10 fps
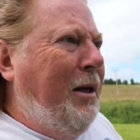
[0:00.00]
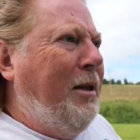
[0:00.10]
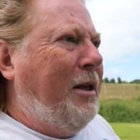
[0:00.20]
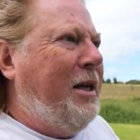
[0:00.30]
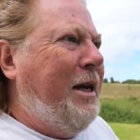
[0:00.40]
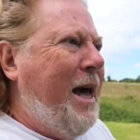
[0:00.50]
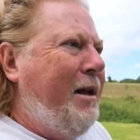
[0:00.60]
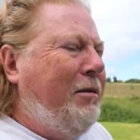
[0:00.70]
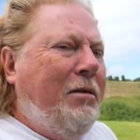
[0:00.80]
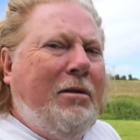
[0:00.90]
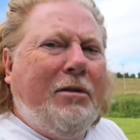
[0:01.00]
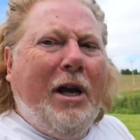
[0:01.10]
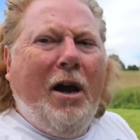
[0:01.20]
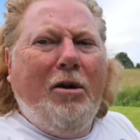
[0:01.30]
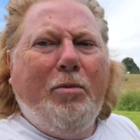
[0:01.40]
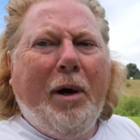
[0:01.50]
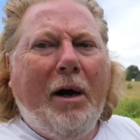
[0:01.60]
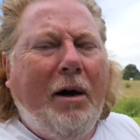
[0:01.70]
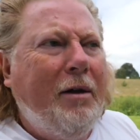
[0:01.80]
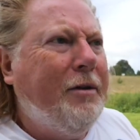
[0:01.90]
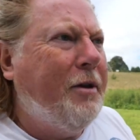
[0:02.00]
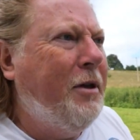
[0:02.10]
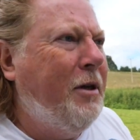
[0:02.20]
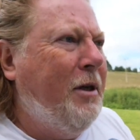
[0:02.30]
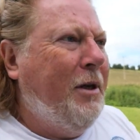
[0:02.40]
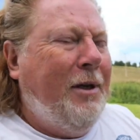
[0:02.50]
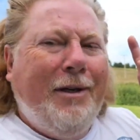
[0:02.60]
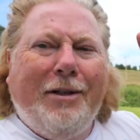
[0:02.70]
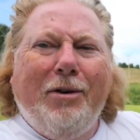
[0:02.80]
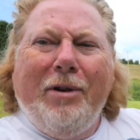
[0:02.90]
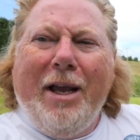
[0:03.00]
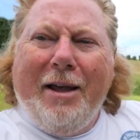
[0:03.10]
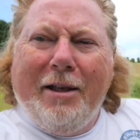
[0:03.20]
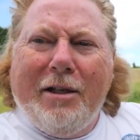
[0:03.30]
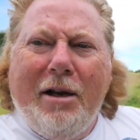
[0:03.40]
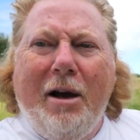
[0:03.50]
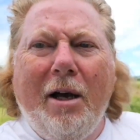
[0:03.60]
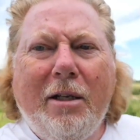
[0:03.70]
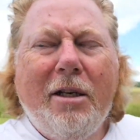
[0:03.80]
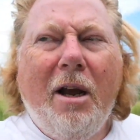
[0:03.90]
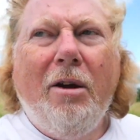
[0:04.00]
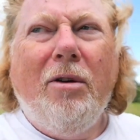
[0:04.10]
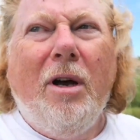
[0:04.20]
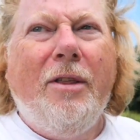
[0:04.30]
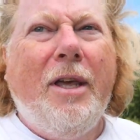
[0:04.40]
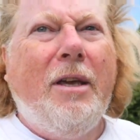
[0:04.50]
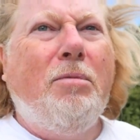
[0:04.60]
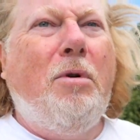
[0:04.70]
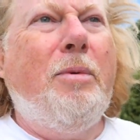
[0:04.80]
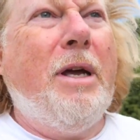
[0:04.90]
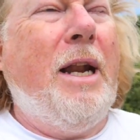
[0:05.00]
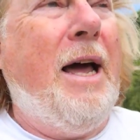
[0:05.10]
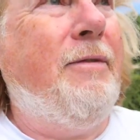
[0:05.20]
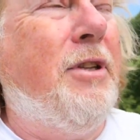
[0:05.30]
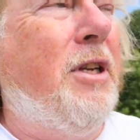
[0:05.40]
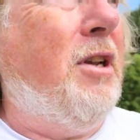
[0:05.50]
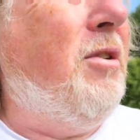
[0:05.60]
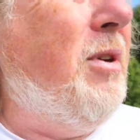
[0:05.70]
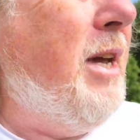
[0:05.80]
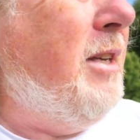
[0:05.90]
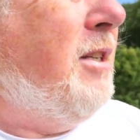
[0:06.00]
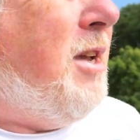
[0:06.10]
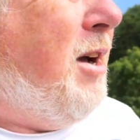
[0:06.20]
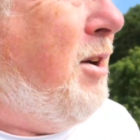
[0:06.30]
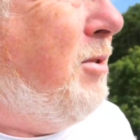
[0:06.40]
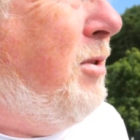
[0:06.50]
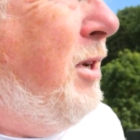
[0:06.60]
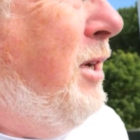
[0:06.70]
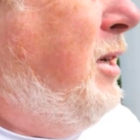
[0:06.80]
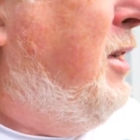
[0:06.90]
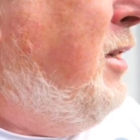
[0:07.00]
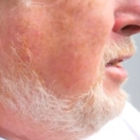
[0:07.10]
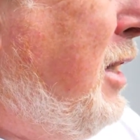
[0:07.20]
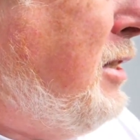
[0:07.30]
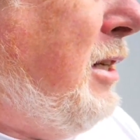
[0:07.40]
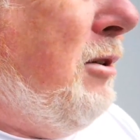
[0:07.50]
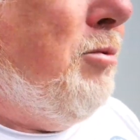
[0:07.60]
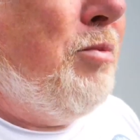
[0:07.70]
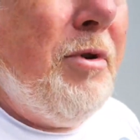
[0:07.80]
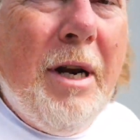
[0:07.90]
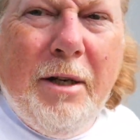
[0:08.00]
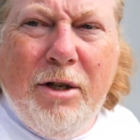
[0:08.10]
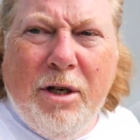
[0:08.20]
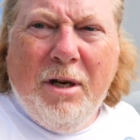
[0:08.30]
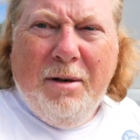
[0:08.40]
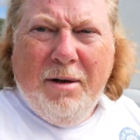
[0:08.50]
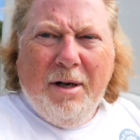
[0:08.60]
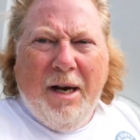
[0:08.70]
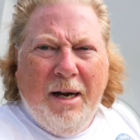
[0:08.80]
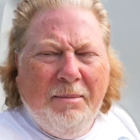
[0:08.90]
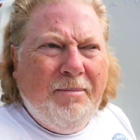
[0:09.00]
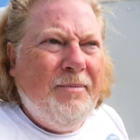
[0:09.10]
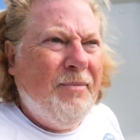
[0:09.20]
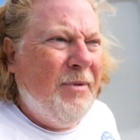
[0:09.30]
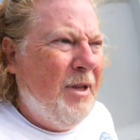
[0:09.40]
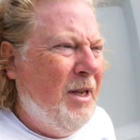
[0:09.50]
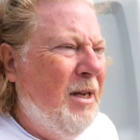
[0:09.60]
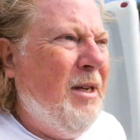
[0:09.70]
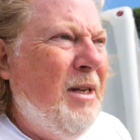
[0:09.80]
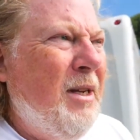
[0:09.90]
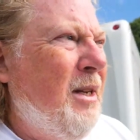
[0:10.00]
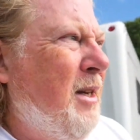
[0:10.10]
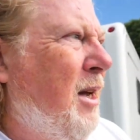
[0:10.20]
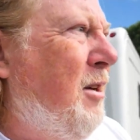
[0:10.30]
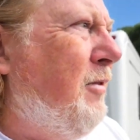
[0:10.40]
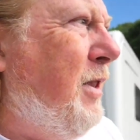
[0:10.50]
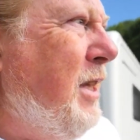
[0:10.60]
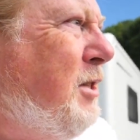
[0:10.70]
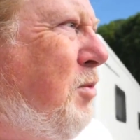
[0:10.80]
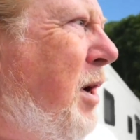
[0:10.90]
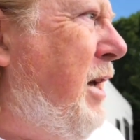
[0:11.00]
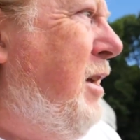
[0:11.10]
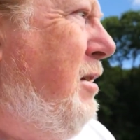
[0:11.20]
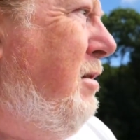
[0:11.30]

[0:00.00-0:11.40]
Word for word: the canal towpath is on the other side. So I think what we're going to have to do is go, there's a little bridge um, over this way